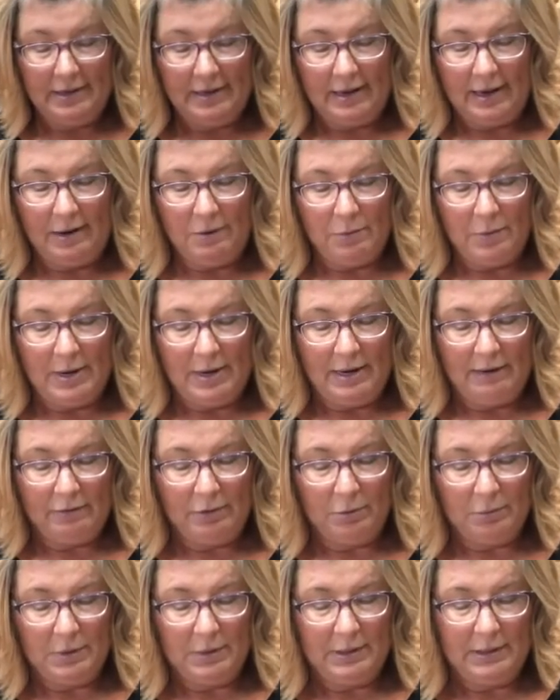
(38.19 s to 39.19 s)
I want
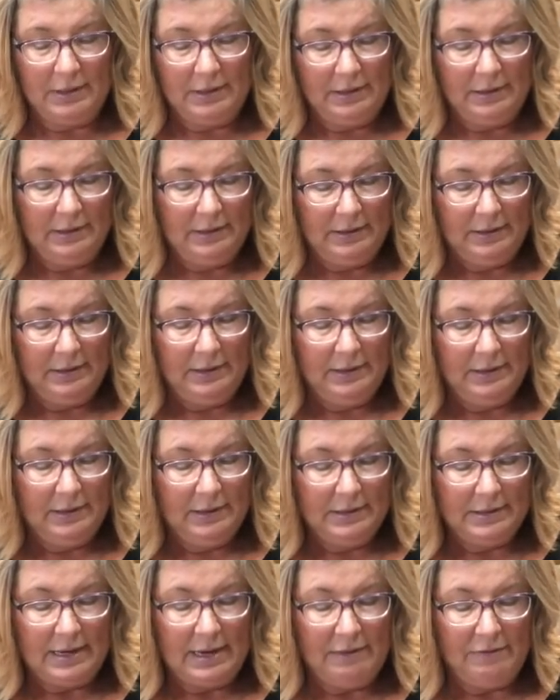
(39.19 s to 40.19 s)
everyone
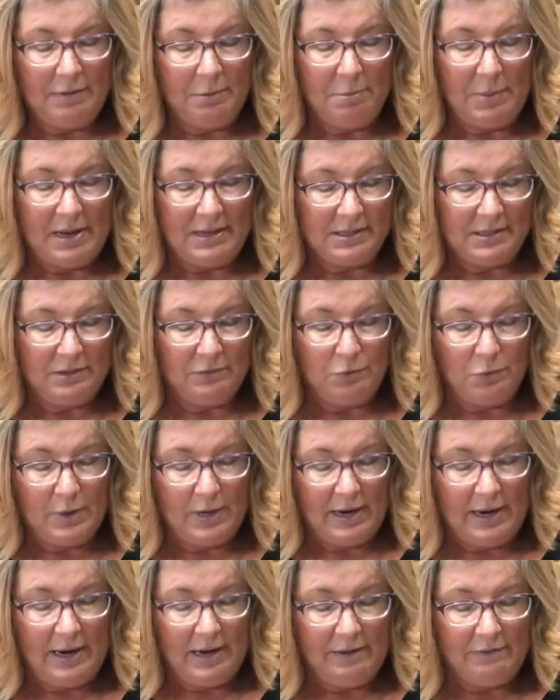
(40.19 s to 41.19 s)
to have the best of what
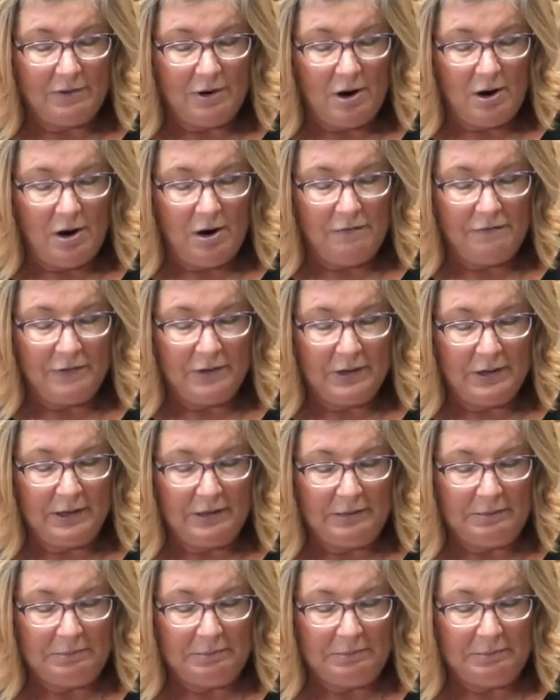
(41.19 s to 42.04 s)
I have to offer.